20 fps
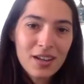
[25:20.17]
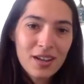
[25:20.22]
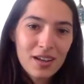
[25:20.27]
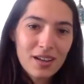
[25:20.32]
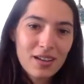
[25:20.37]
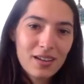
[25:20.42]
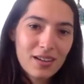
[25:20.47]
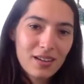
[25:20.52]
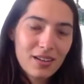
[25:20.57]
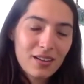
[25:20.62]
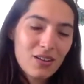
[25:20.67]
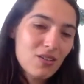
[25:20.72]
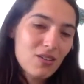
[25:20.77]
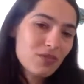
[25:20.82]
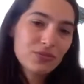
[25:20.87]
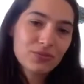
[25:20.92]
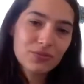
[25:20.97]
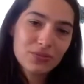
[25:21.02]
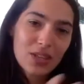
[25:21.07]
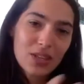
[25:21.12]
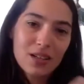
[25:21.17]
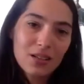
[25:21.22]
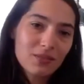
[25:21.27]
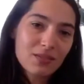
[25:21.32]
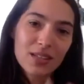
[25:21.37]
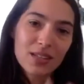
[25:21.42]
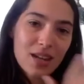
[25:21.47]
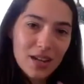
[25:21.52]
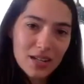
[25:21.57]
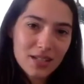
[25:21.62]
of
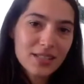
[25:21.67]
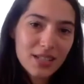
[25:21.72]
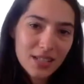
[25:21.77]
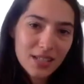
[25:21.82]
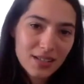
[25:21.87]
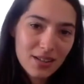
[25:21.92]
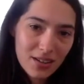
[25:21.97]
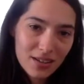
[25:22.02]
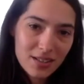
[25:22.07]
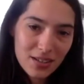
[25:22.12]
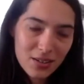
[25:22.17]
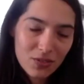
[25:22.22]
the 1990